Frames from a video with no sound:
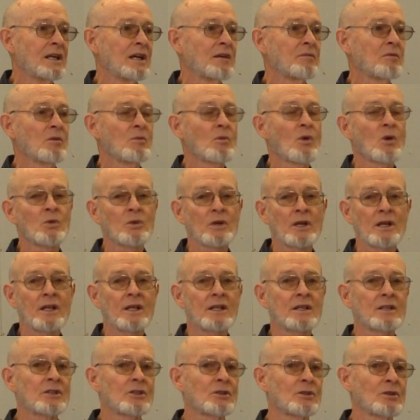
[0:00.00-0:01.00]
And we won't get
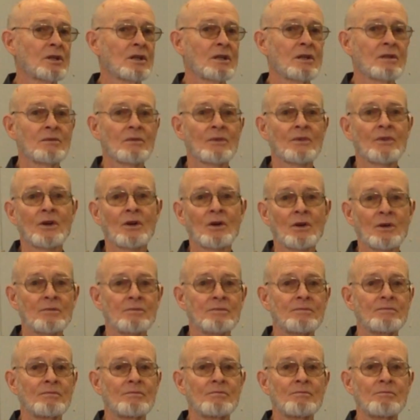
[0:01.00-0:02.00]
into the
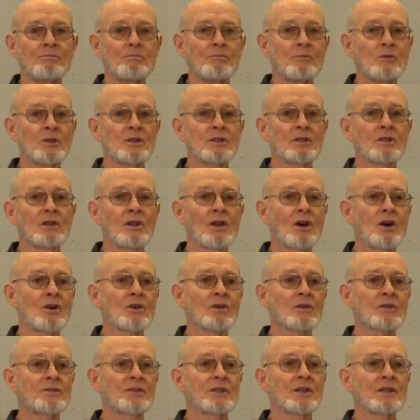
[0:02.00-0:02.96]
real long